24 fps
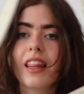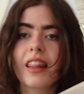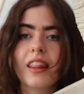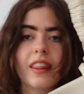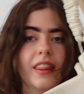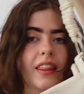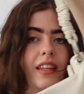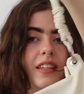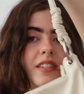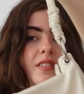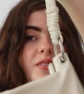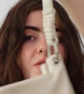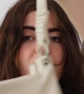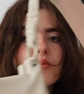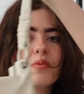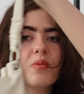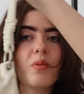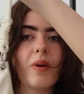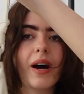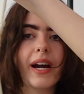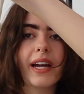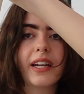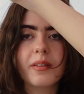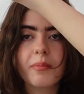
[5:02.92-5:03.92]
this
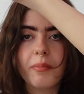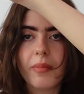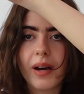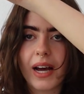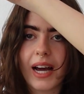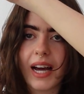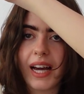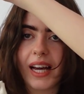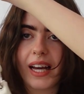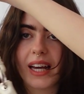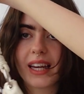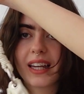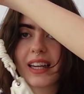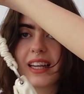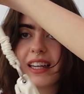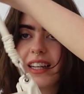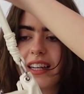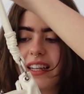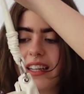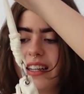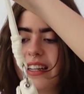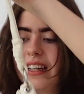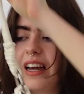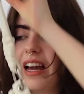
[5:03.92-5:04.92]
white bag.
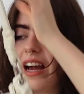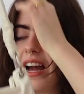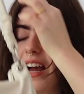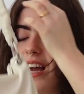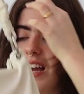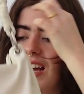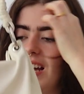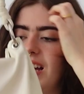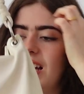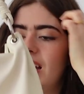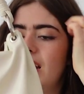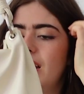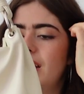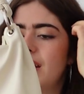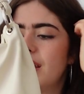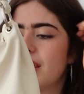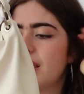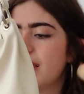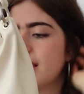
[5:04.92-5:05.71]
I